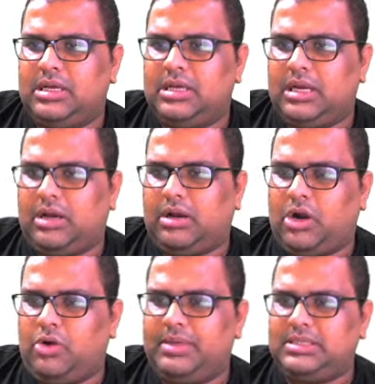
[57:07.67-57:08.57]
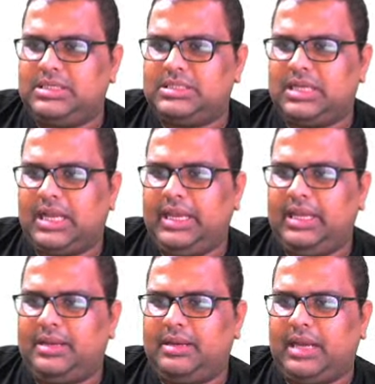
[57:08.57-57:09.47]
Now how much is
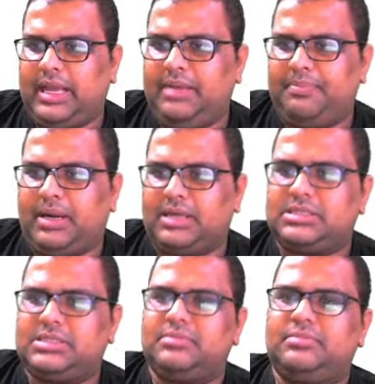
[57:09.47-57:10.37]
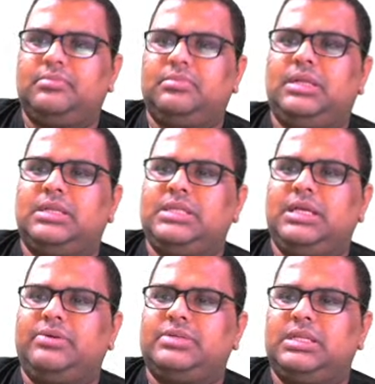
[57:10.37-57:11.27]
9 parts? That's the
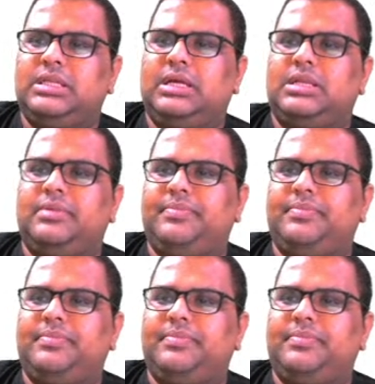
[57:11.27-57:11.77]
question there.